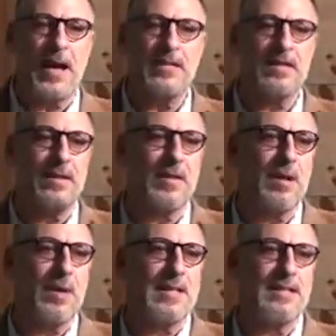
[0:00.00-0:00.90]
I just love
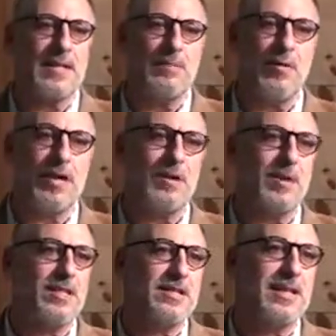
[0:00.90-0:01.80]
coming on Sunday morning that we
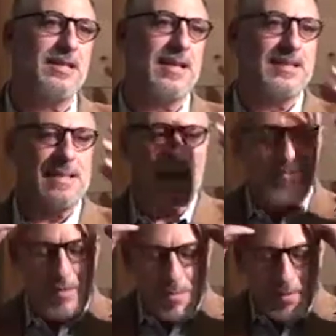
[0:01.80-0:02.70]
can just set that aside
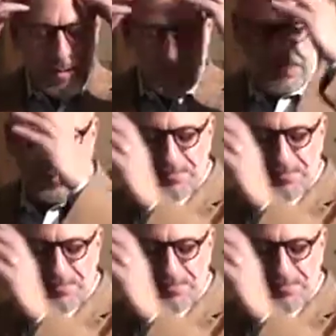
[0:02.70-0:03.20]
for a moment.